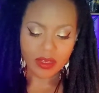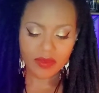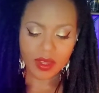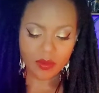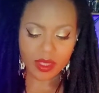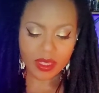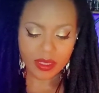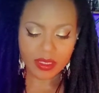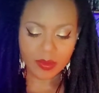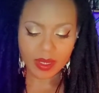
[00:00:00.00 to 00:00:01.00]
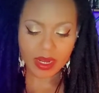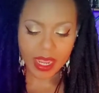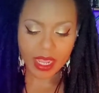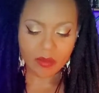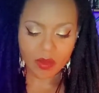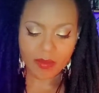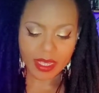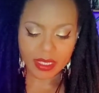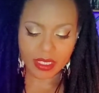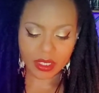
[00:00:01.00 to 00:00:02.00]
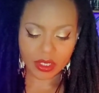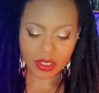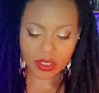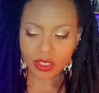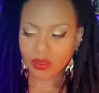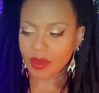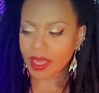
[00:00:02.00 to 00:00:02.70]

Divine, what spirit animal message do you